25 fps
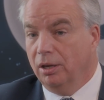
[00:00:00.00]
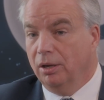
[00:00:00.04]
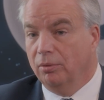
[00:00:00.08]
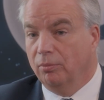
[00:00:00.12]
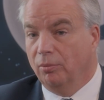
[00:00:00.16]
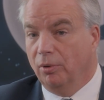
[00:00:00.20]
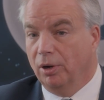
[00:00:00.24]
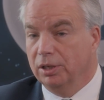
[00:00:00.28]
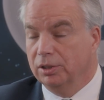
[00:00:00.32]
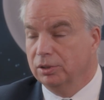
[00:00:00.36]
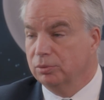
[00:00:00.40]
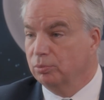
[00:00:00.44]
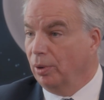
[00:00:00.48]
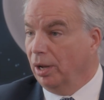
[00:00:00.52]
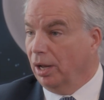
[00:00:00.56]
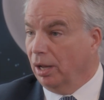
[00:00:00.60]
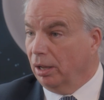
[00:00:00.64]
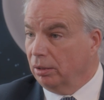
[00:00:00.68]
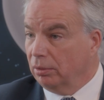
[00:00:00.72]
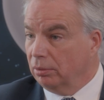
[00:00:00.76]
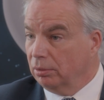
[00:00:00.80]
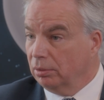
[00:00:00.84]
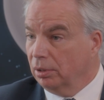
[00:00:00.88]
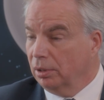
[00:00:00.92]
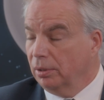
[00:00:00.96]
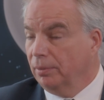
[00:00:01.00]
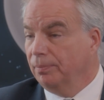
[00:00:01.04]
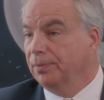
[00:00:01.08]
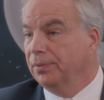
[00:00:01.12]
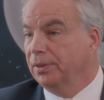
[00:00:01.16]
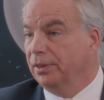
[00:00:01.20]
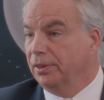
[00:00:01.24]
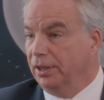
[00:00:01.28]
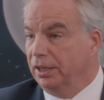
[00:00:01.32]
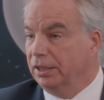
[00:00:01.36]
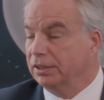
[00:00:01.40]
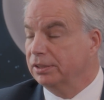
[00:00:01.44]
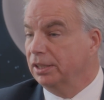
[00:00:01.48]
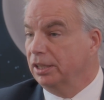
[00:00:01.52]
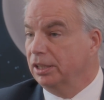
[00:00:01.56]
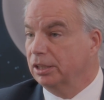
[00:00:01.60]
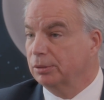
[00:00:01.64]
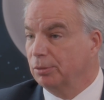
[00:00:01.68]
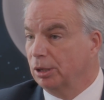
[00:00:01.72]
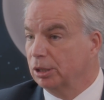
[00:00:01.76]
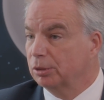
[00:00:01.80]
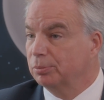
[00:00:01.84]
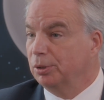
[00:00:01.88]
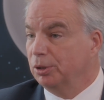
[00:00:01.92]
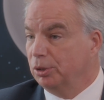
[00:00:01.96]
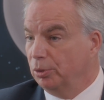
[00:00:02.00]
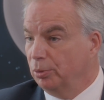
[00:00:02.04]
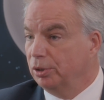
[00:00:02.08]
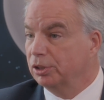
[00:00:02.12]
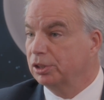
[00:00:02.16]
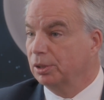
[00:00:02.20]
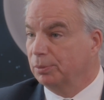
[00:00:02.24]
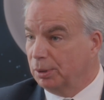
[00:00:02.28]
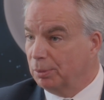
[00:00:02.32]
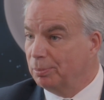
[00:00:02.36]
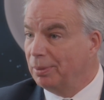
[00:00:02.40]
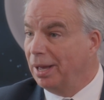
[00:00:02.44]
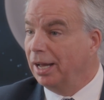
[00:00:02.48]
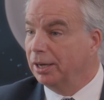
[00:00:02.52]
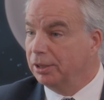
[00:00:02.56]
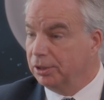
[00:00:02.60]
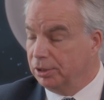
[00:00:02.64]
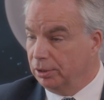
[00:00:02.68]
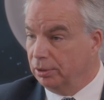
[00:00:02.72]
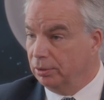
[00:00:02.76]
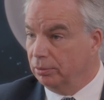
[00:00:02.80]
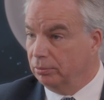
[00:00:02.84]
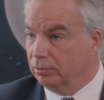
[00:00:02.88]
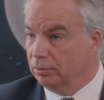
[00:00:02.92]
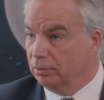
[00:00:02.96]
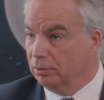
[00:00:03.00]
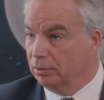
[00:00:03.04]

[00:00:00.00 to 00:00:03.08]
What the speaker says: was, well, these things must be doing something bad to you.